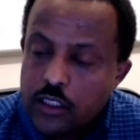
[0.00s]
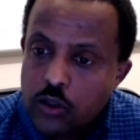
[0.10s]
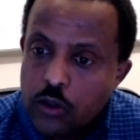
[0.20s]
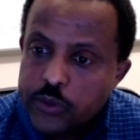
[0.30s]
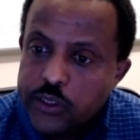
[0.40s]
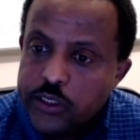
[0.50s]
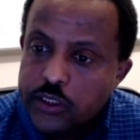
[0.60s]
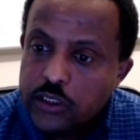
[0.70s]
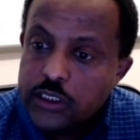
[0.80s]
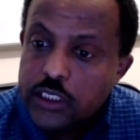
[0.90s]
crop
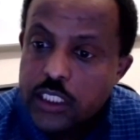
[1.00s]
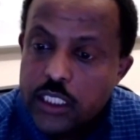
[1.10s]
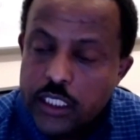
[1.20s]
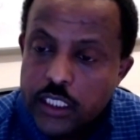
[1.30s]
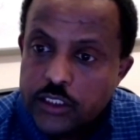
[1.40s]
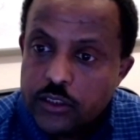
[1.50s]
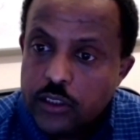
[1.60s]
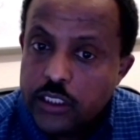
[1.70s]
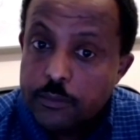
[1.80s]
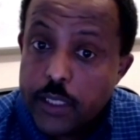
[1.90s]
yield and soil
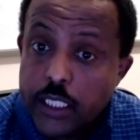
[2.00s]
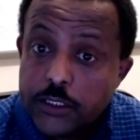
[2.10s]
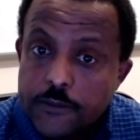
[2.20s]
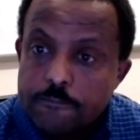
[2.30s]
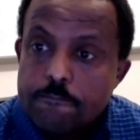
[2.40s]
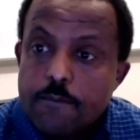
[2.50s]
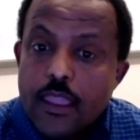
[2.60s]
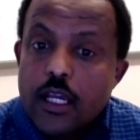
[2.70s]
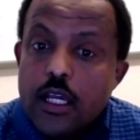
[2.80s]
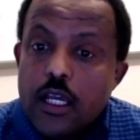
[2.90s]
compaction.
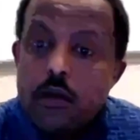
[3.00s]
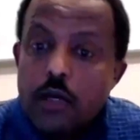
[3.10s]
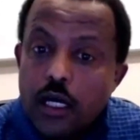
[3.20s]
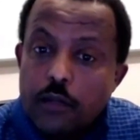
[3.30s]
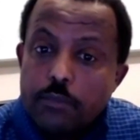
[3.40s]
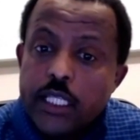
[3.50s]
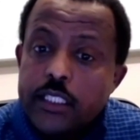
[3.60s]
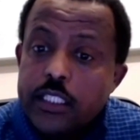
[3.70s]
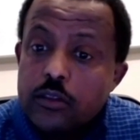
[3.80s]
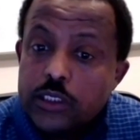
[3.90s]
Uh,
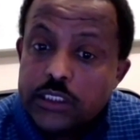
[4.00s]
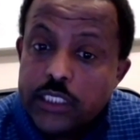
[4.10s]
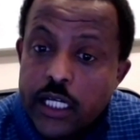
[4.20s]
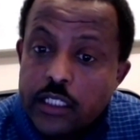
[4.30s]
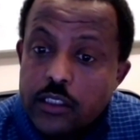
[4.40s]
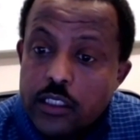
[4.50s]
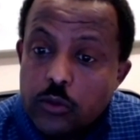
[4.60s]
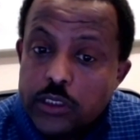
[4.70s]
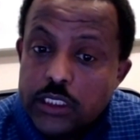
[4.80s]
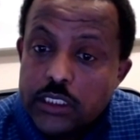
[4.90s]
planting was done
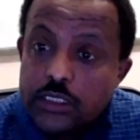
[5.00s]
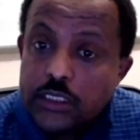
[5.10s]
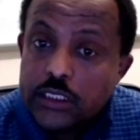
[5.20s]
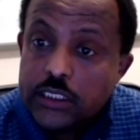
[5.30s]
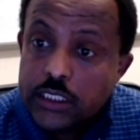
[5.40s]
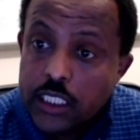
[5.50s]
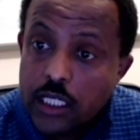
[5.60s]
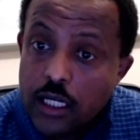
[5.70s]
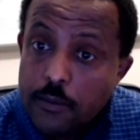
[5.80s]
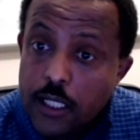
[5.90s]
with this
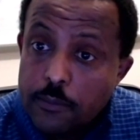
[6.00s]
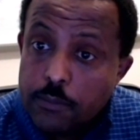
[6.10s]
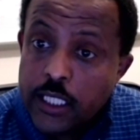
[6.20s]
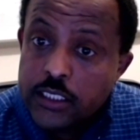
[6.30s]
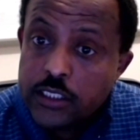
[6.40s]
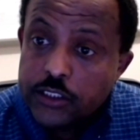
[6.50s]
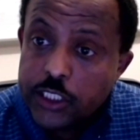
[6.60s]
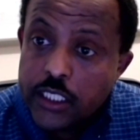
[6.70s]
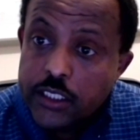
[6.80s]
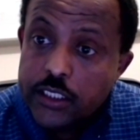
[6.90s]
uh, uh, planter,
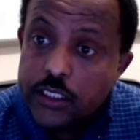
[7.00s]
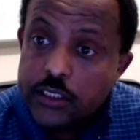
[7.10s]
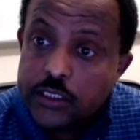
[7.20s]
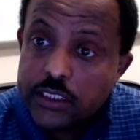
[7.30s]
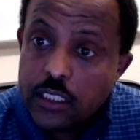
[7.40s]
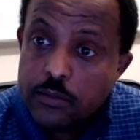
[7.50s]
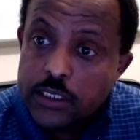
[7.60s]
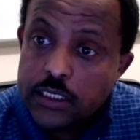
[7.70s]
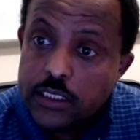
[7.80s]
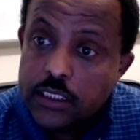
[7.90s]
John Deere
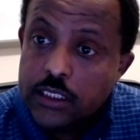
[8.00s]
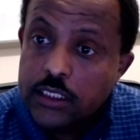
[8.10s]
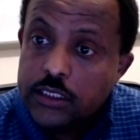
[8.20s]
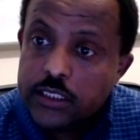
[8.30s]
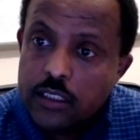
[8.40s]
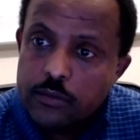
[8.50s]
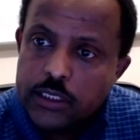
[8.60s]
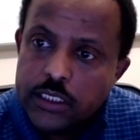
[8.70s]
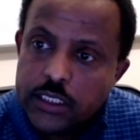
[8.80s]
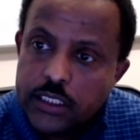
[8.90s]
seventeen
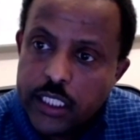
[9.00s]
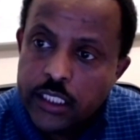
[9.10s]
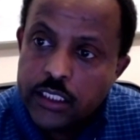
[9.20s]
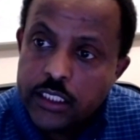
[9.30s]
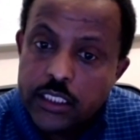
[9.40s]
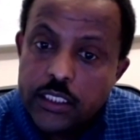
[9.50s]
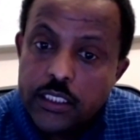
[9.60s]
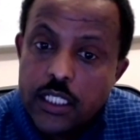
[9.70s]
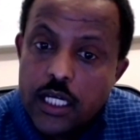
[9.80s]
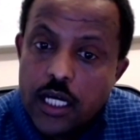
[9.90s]
seventy N T.
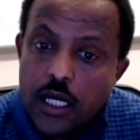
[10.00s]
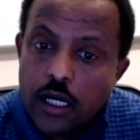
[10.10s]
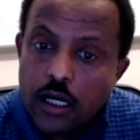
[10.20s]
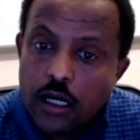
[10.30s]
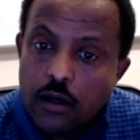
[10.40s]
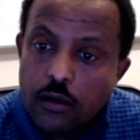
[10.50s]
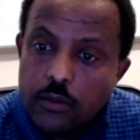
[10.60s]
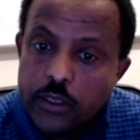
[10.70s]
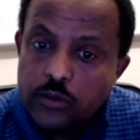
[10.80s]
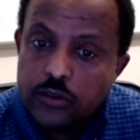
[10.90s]
Uh,
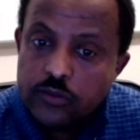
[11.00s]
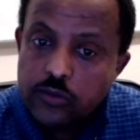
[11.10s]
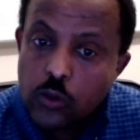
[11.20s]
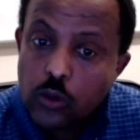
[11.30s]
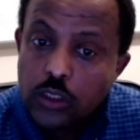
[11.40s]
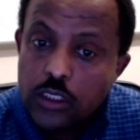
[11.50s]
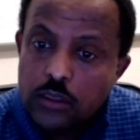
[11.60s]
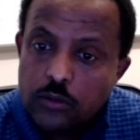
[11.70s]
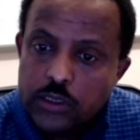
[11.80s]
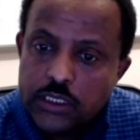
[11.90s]
it was full
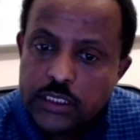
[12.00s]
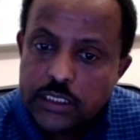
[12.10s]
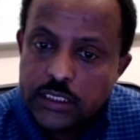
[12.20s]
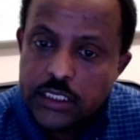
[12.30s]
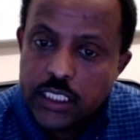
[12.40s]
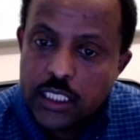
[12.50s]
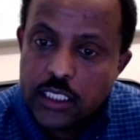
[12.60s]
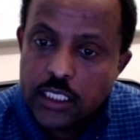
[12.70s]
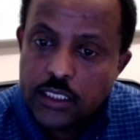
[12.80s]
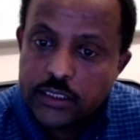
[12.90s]
with the uh,
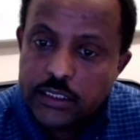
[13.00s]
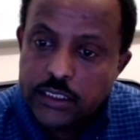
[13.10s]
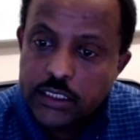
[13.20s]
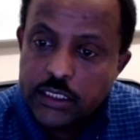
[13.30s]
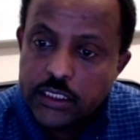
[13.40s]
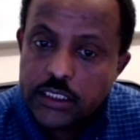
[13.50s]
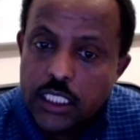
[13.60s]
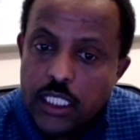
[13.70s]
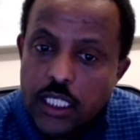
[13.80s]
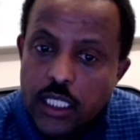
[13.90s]
uh, seeds,
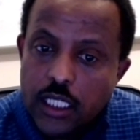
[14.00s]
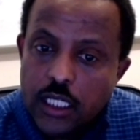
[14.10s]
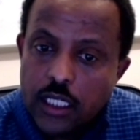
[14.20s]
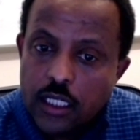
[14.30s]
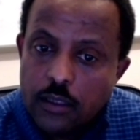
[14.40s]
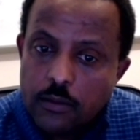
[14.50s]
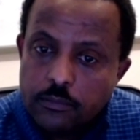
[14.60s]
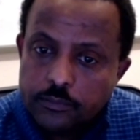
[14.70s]
um,